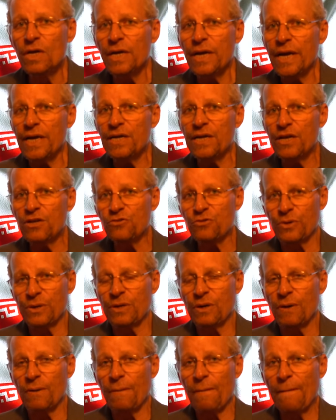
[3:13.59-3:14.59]
In
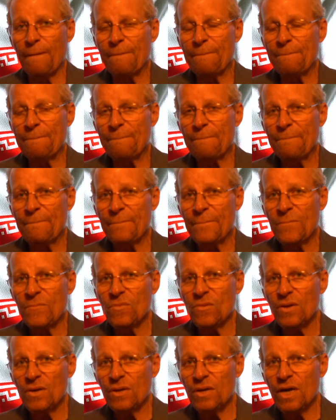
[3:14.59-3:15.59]
Israel,
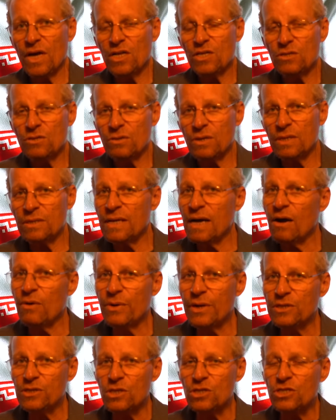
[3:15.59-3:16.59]
it's now
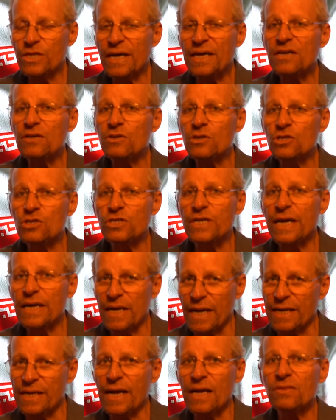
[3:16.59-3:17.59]
it's a secular state,
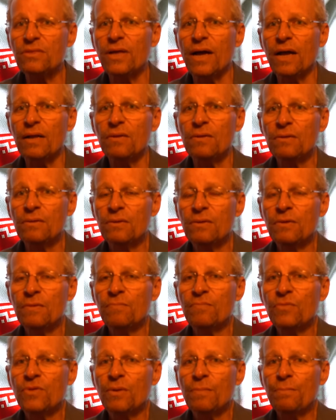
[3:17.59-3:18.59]
I get that.
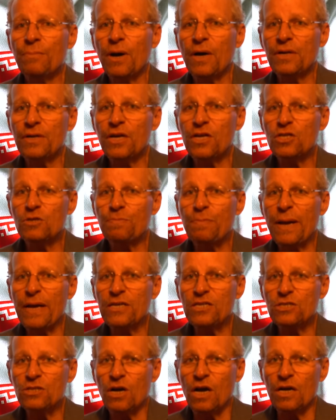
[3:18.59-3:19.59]
But it's
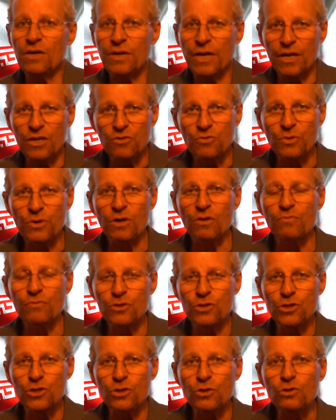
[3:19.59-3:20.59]
based on Israel, the
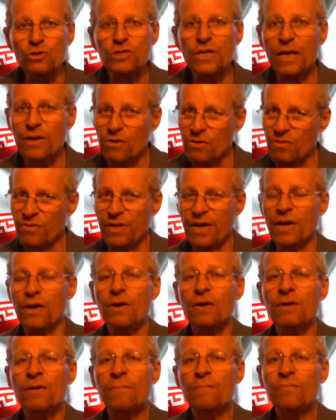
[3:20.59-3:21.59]
Jews that are
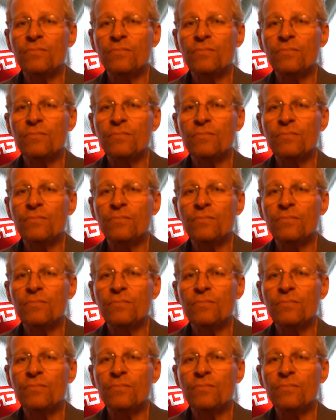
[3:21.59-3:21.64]
there.